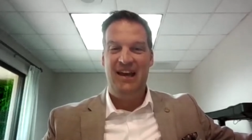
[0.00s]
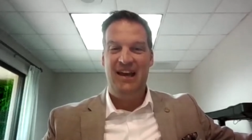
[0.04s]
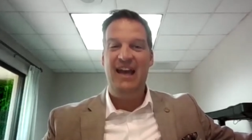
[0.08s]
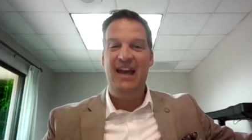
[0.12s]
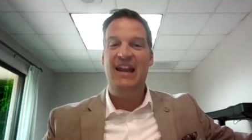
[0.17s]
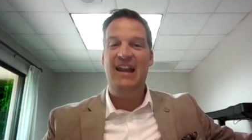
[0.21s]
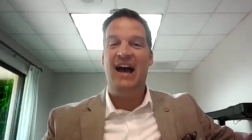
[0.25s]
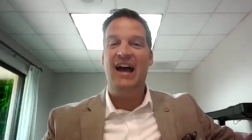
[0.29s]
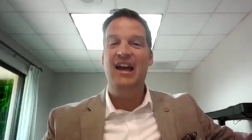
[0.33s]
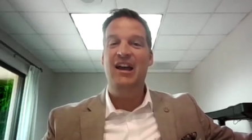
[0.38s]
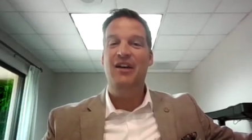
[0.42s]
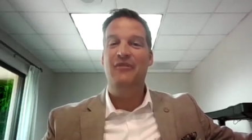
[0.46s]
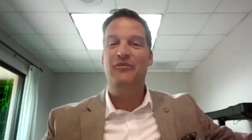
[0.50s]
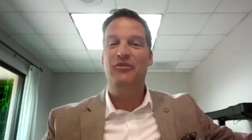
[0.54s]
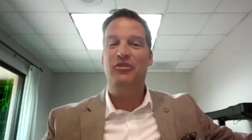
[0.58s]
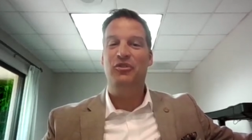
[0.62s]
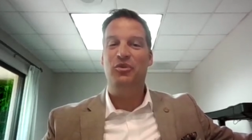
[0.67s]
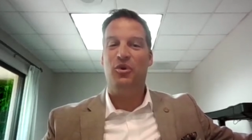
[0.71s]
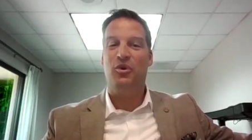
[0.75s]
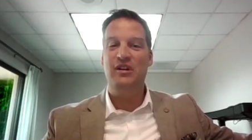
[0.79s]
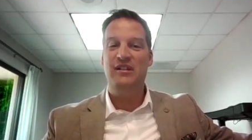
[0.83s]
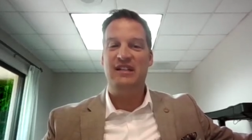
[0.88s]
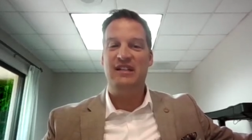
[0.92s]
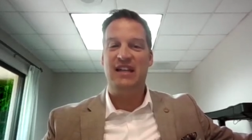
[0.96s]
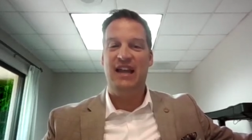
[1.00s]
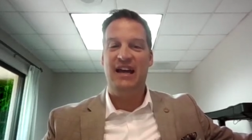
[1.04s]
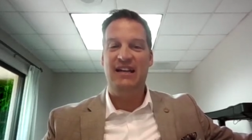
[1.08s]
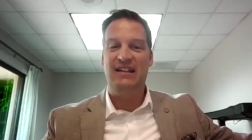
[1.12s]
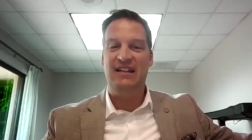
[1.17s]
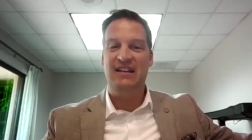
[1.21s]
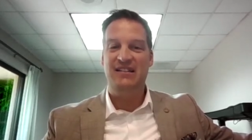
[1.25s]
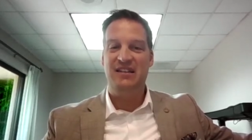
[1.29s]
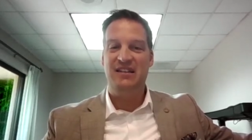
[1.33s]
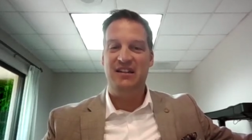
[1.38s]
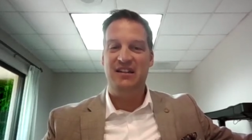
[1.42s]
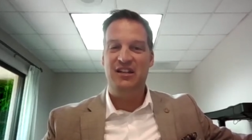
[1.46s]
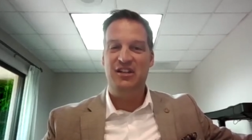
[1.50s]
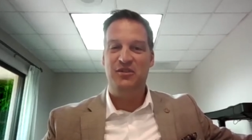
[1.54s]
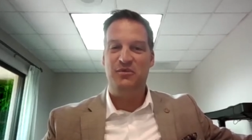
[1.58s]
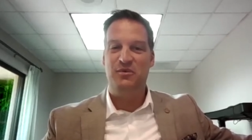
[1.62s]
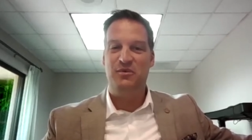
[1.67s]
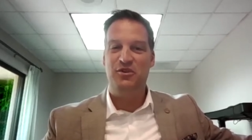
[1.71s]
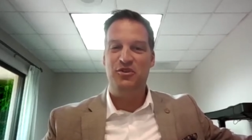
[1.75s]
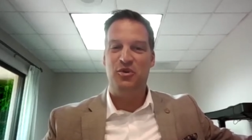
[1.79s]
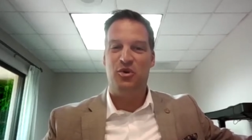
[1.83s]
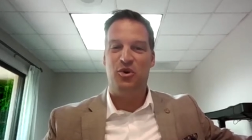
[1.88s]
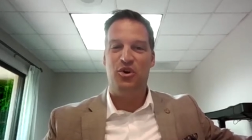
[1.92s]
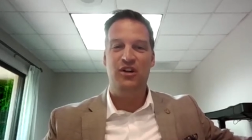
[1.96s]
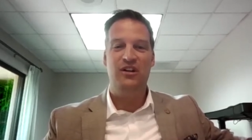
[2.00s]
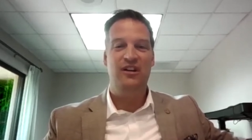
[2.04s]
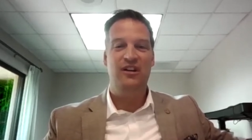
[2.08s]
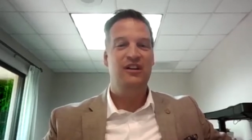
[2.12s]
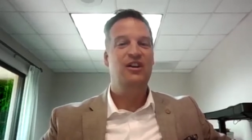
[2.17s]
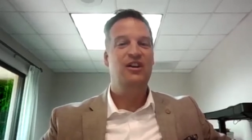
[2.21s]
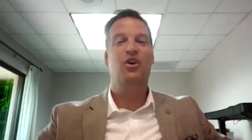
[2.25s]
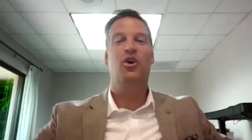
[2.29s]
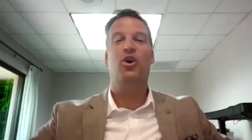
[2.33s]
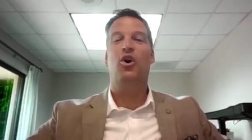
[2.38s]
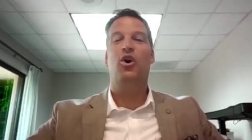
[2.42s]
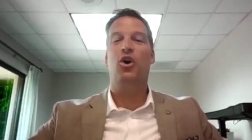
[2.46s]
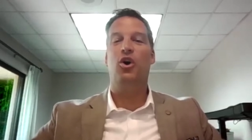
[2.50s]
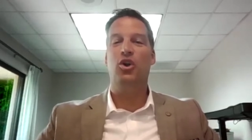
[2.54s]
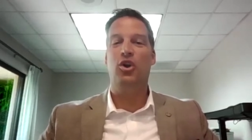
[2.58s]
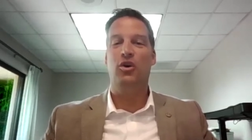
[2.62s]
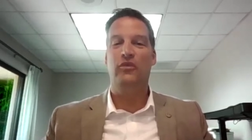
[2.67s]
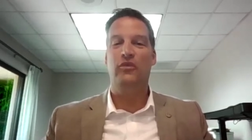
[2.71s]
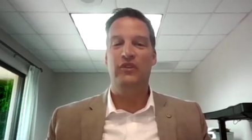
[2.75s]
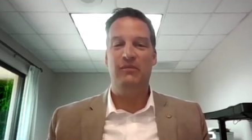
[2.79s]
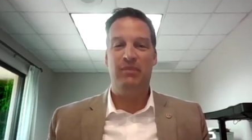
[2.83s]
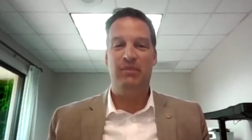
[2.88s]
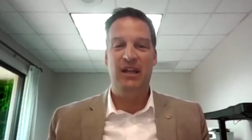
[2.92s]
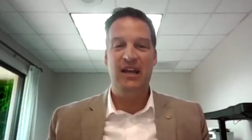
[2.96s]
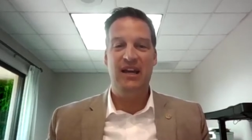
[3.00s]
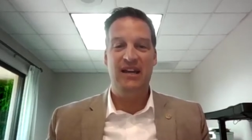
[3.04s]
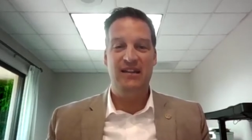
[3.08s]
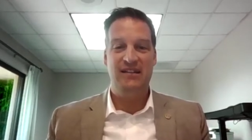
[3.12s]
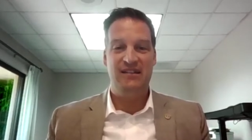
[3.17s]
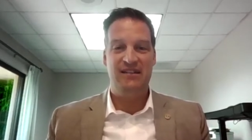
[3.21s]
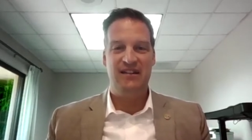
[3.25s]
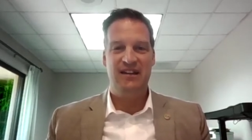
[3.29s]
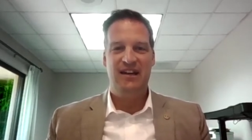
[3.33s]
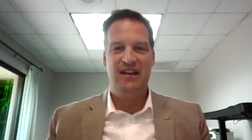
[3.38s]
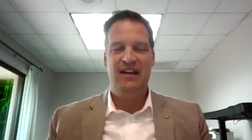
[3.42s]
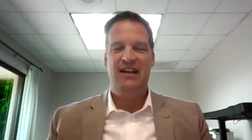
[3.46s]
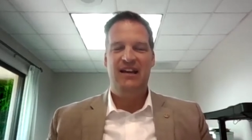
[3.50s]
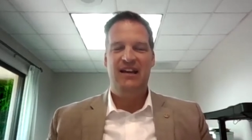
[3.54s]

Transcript: And I have stories like this in this resort all over the place.